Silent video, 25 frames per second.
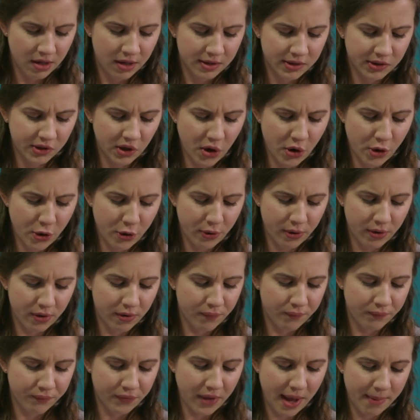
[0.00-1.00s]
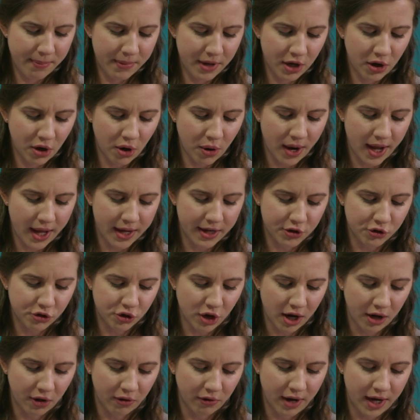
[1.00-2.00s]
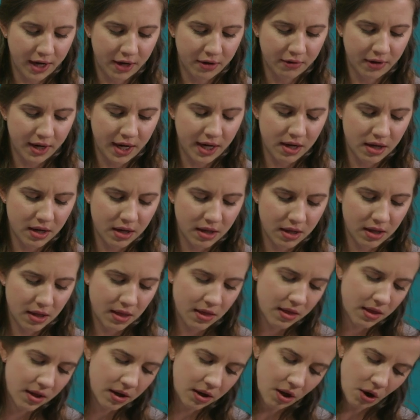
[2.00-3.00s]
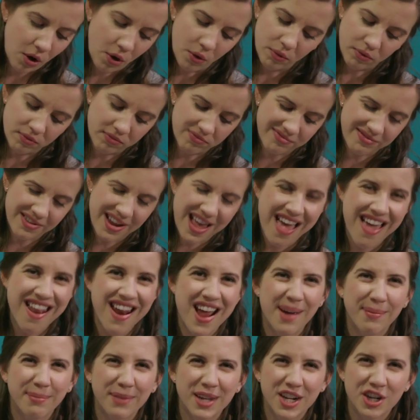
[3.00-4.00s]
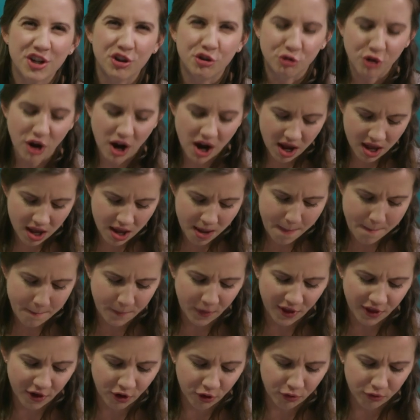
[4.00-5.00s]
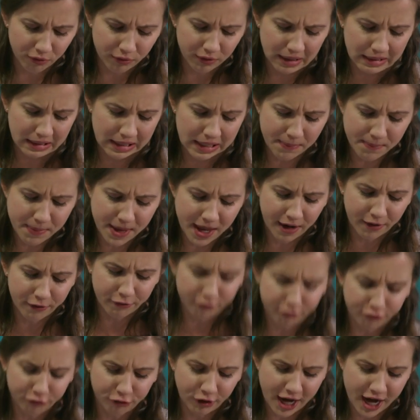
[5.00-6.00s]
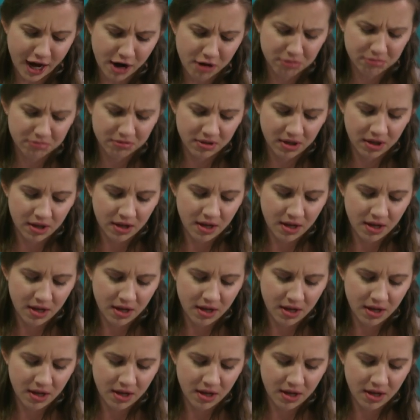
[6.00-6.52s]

So I'm gonna go ahead and draw Gregory the goat, and I'm gonna draw him with a really big frown,